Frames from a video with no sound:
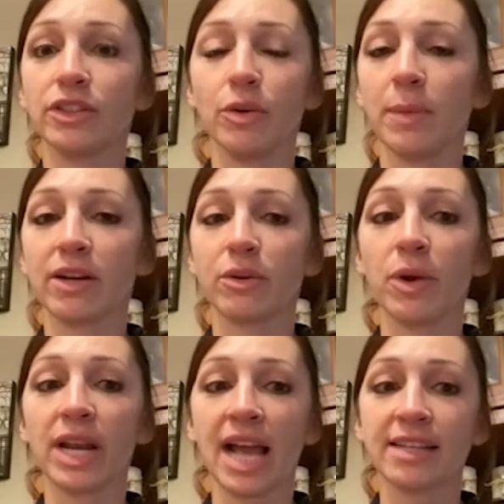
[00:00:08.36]
No matter
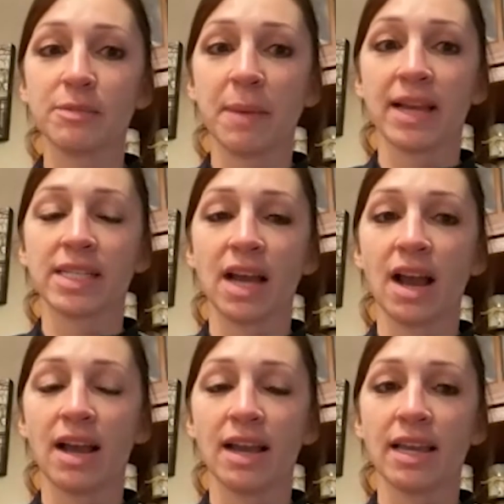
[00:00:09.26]
what aspect,
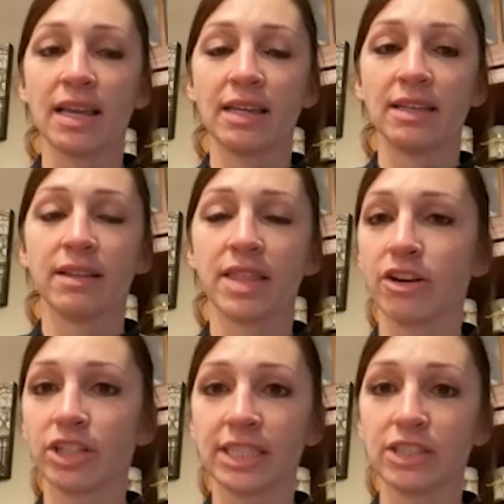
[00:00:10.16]
I
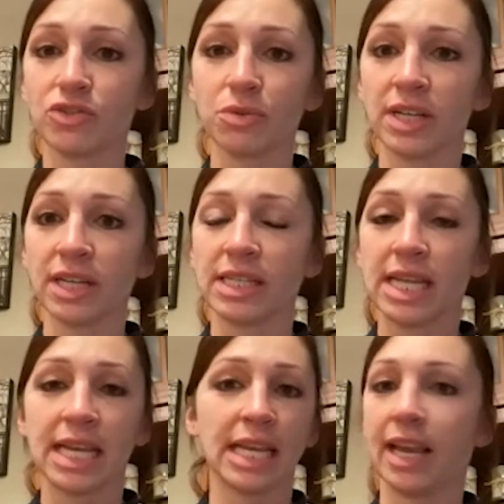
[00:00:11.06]
thoroughly enjoy
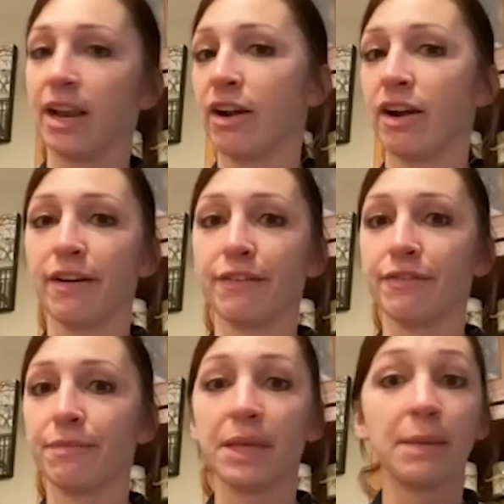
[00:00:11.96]
taking care of
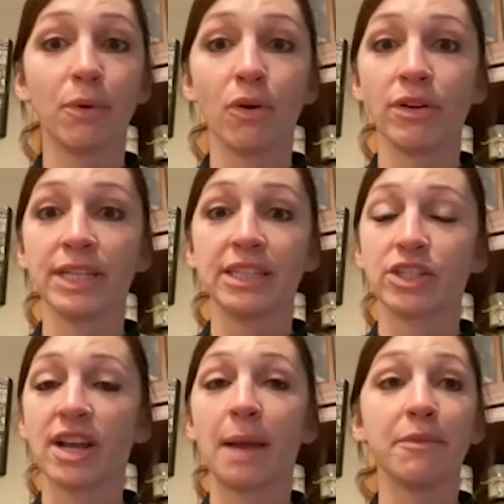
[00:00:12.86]
people in
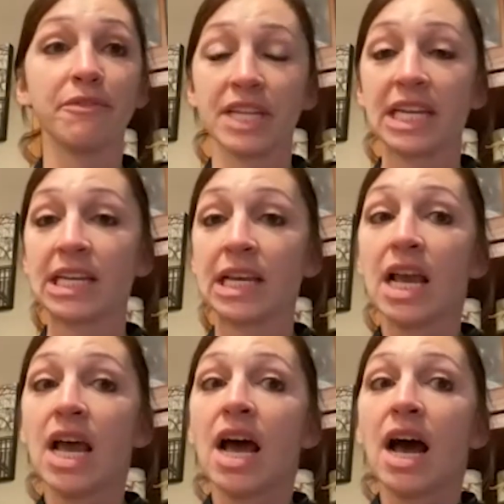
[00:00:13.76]
their time of need.
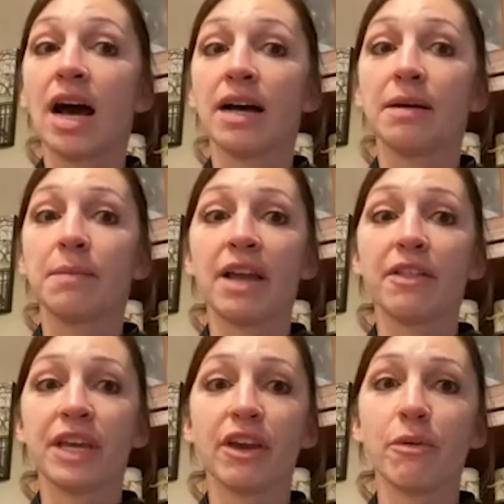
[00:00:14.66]
I
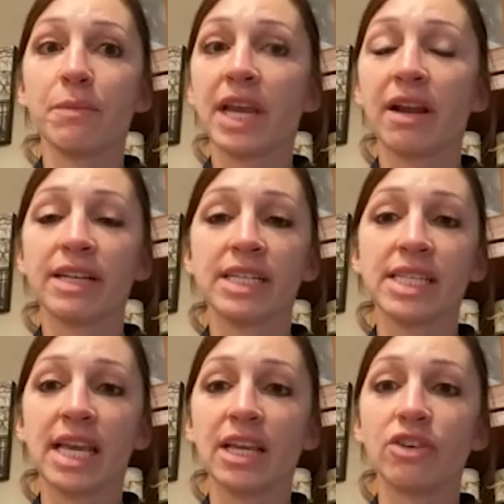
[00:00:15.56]
think home care is
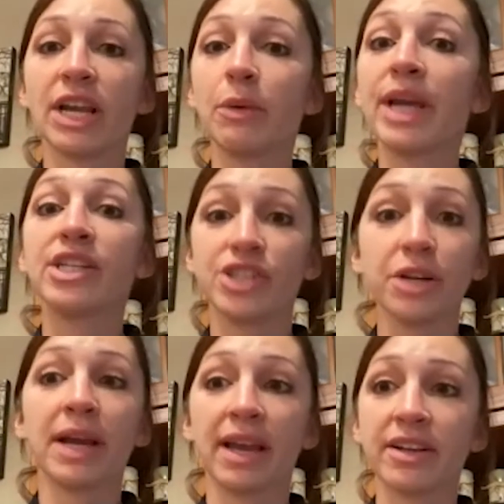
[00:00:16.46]
a great way to
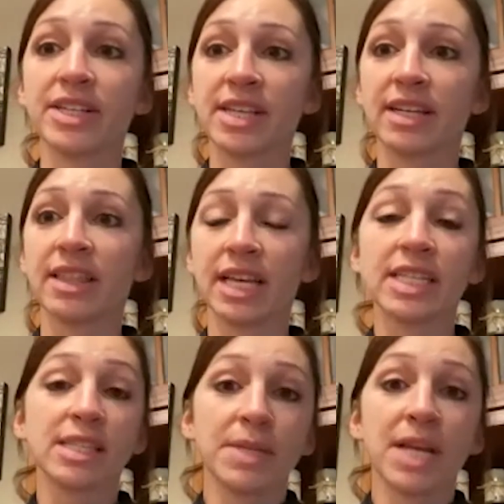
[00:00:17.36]
do it, because I think
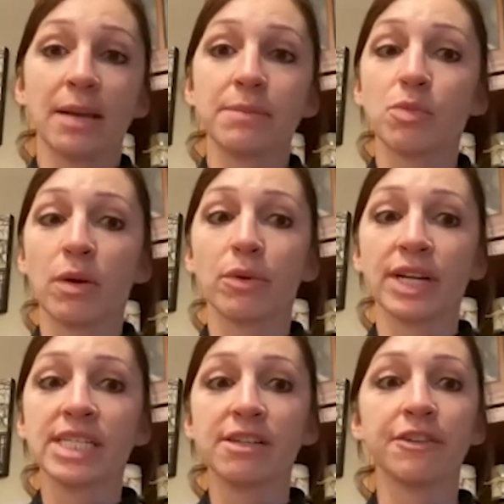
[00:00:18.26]
sometimes when we're
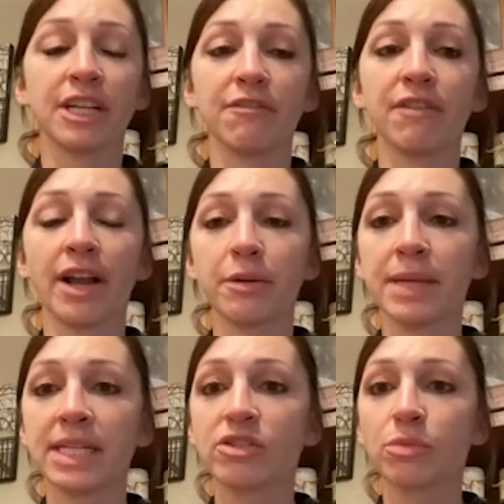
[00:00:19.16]
in different
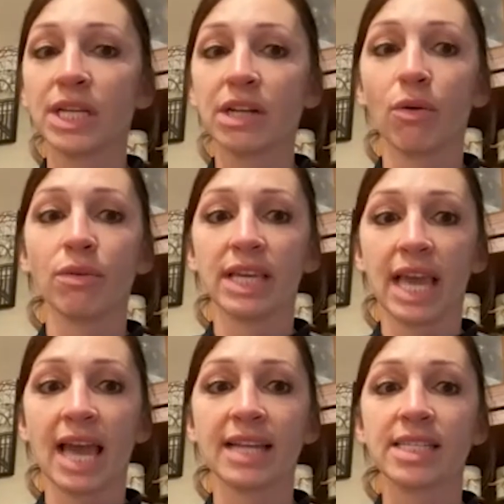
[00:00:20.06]
environments, we don't
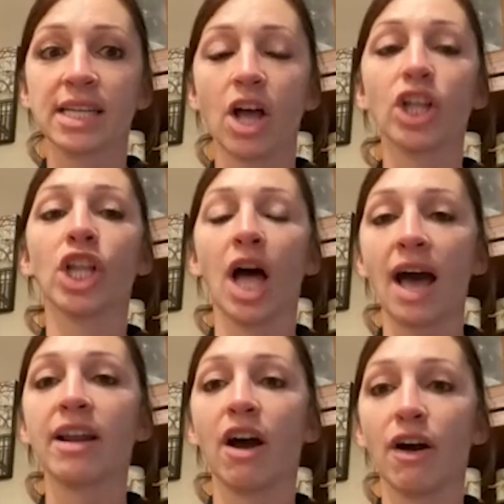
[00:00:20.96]
get a
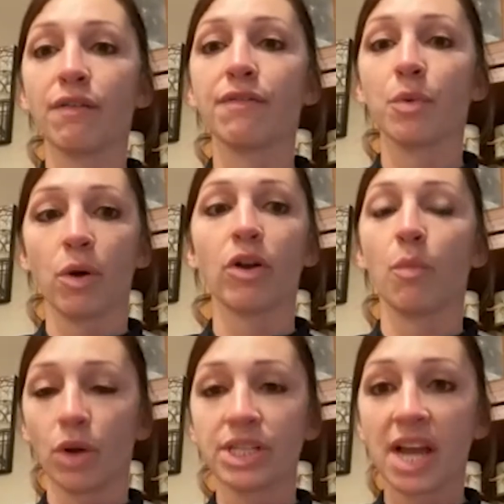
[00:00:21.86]
lot of the
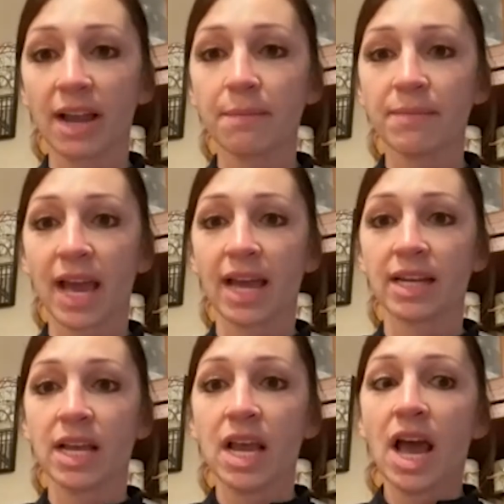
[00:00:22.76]
one-on-one time
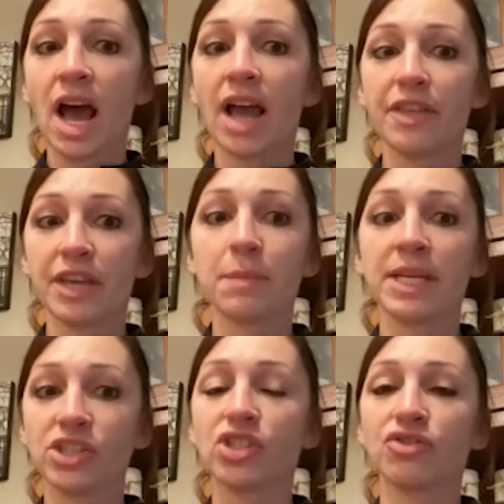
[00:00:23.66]
that I think the
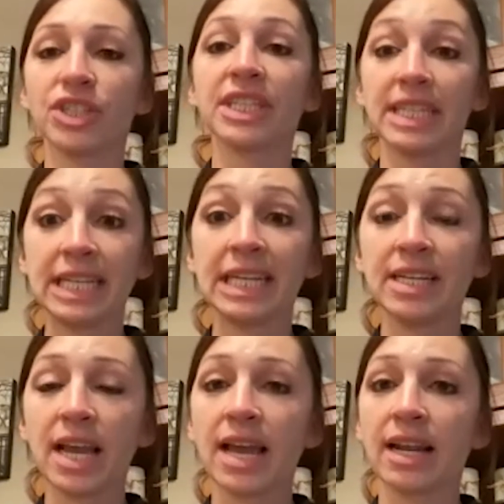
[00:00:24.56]
patients really
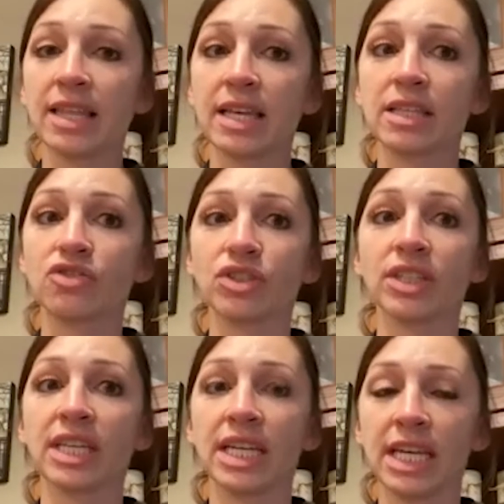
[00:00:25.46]
need. And I think this
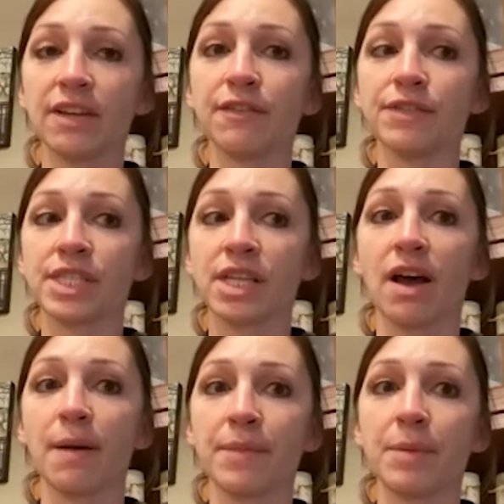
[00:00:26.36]
really gives
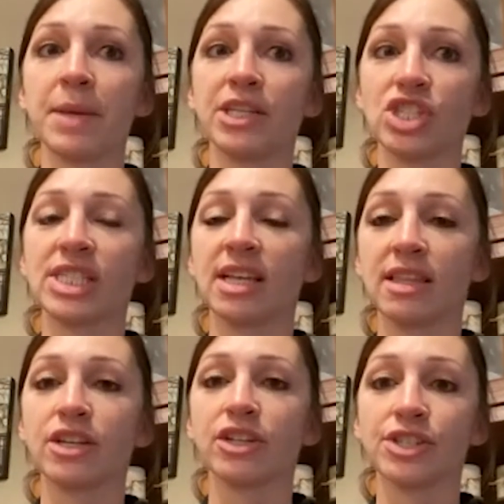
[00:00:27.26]
the patients and
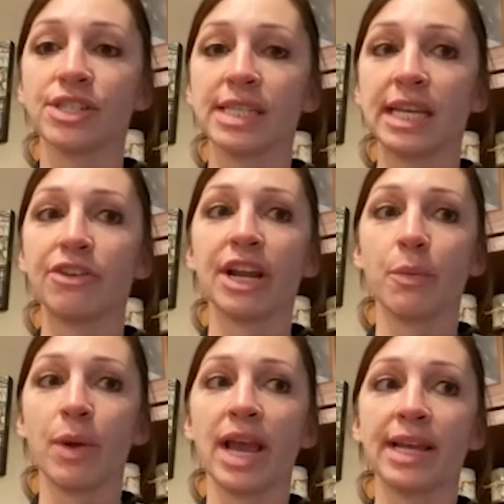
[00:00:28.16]
the nurses a great
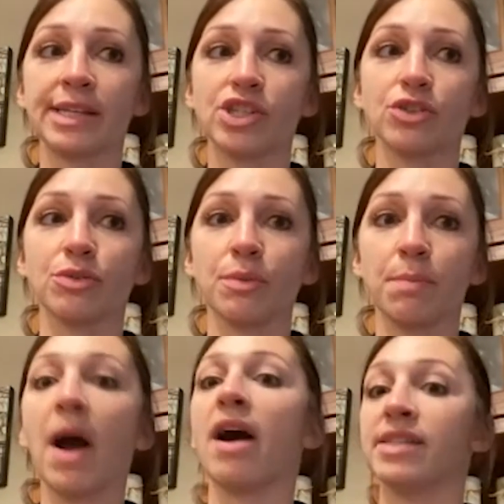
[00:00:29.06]
way to
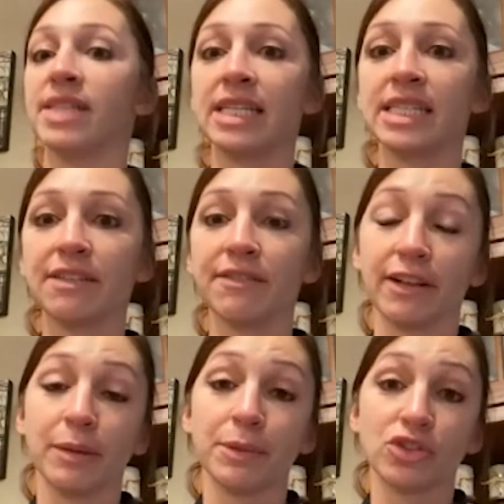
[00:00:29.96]
bond and to
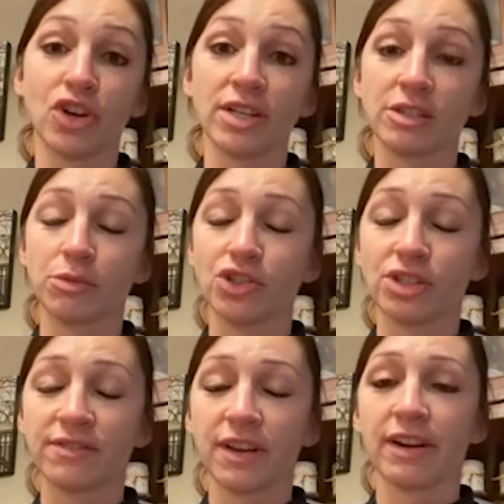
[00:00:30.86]
develop a trust, which
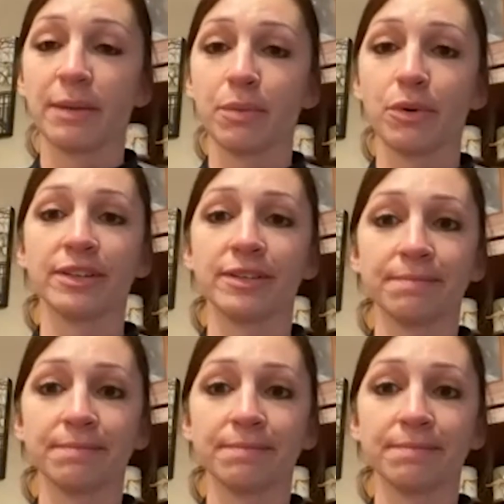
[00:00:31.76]
is very important.